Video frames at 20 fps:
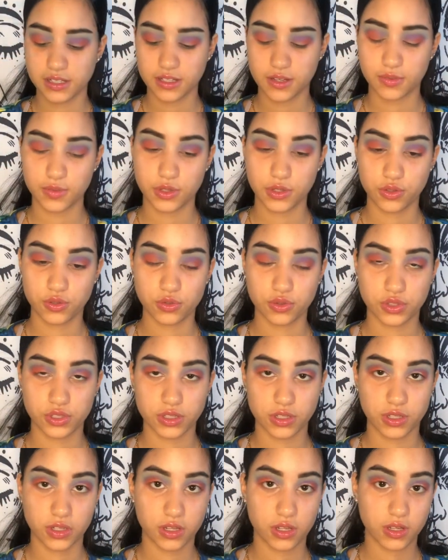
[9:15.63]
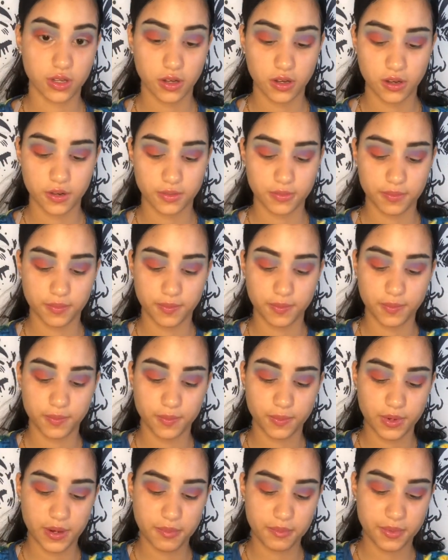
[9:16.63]
that we used to
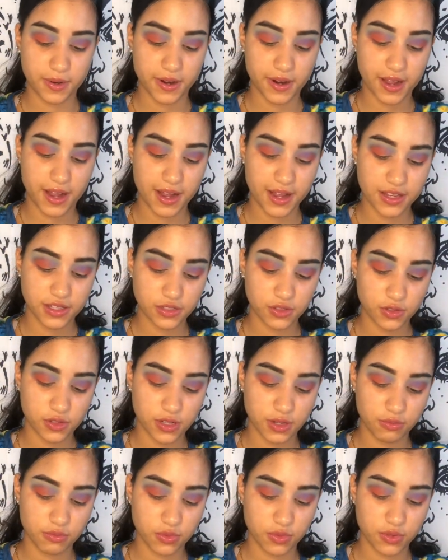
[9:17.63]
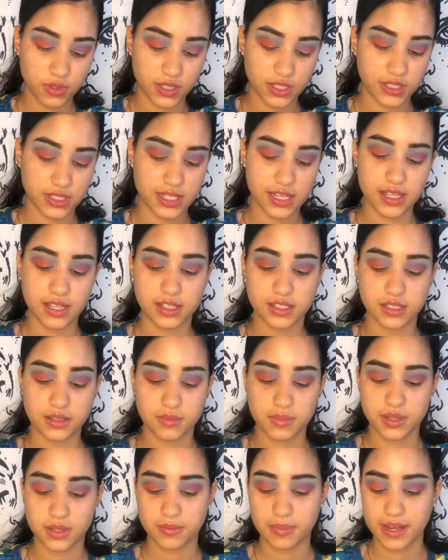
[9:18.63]
prep our eyes, all I'm doing is taking some
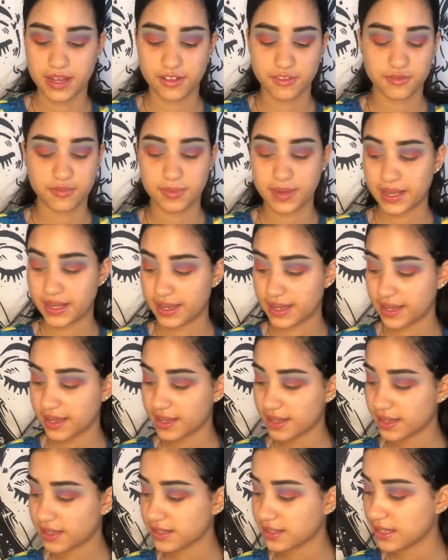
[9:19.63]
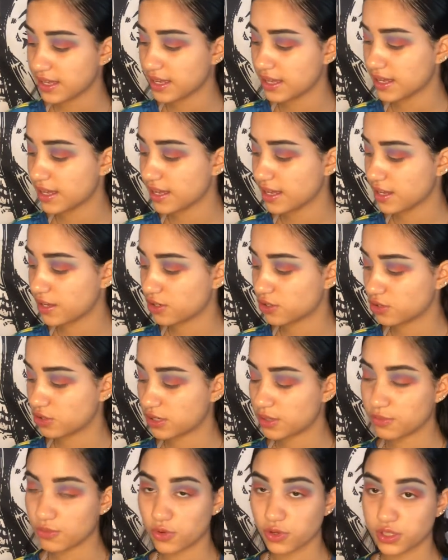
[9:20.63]
in the back of my hand, and all
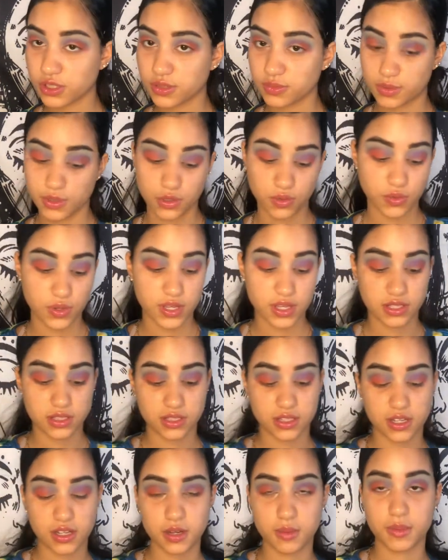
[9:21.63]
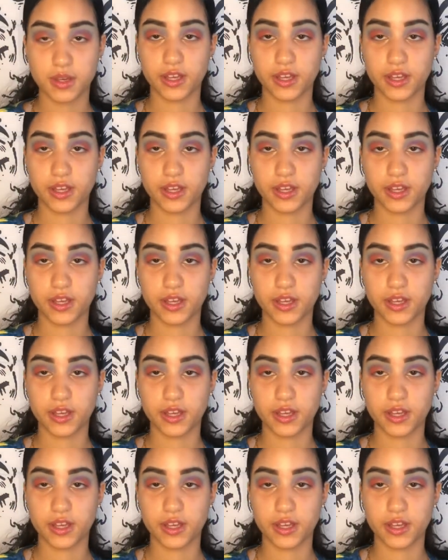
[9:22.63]
I'm going to be doing is cutting my